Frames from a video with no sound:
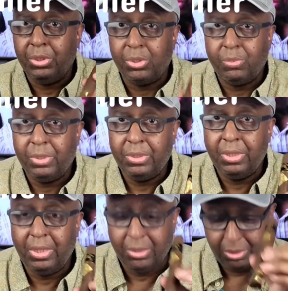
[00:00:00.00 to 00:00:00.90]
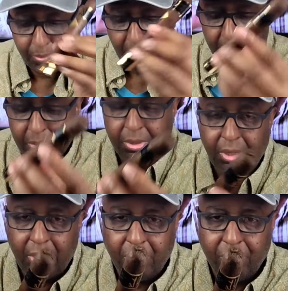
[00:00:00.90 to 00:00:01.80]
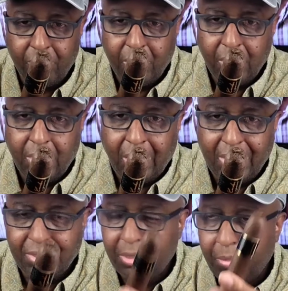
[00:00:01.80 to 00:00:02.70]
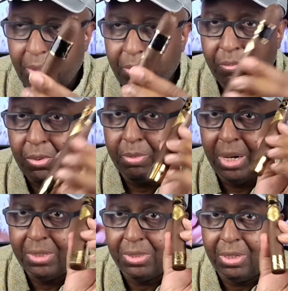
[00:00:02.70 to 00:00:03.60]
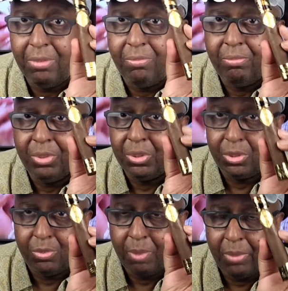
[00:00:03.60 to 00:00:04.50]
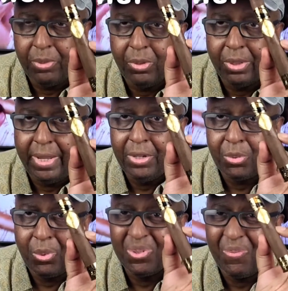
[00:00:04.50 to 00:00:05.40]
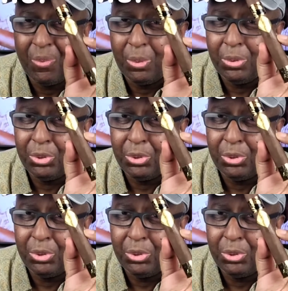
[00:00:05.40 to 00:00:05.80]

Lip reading: this one is probably, I'd say medium full, but I'd say this is probably going to lean towards full